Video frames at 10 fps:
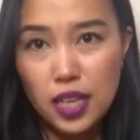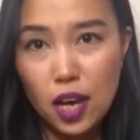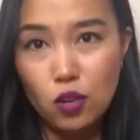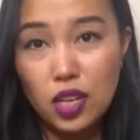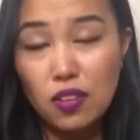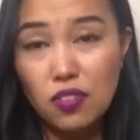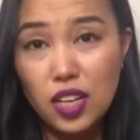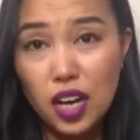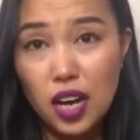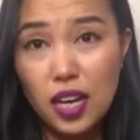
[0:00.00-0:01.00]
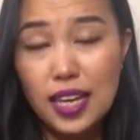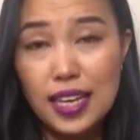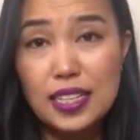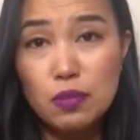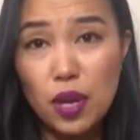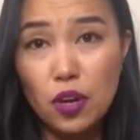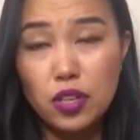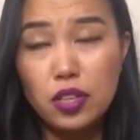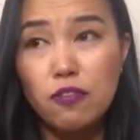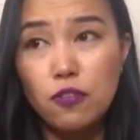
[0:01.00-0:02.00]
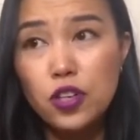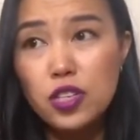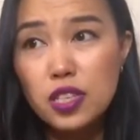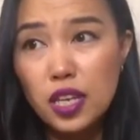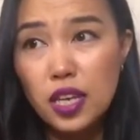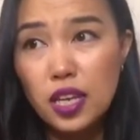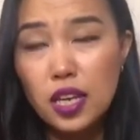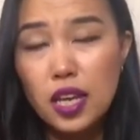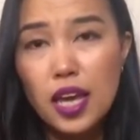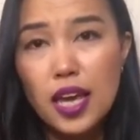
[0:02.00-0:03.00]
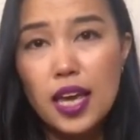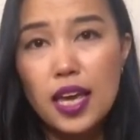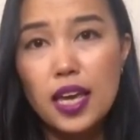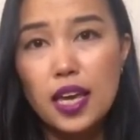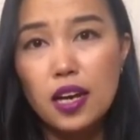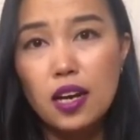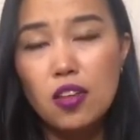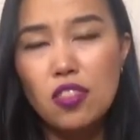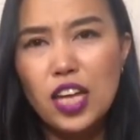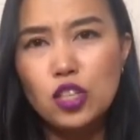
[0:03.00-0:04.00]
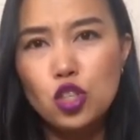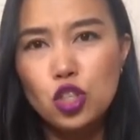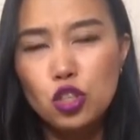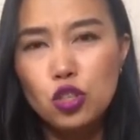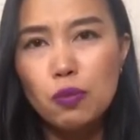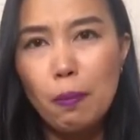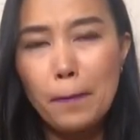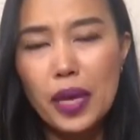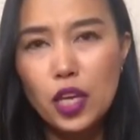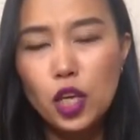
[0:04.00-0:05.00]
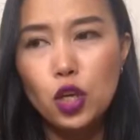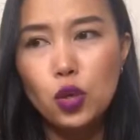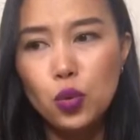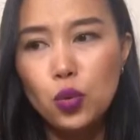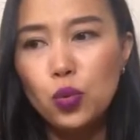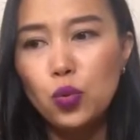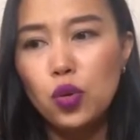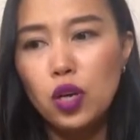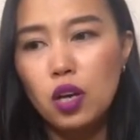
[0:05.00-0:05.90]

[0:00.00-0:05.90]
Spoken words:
out if the guy is married. The first thing that should make you